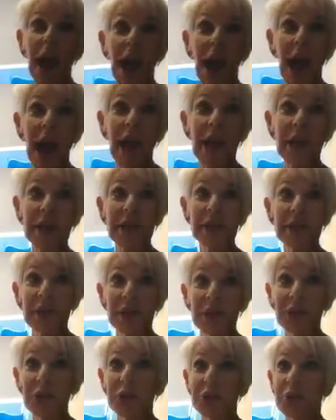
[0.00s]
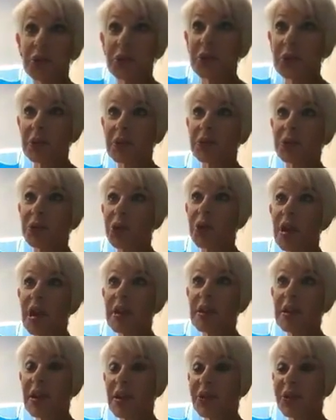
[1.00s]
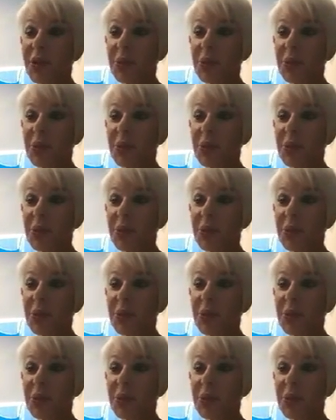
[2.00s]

And doing this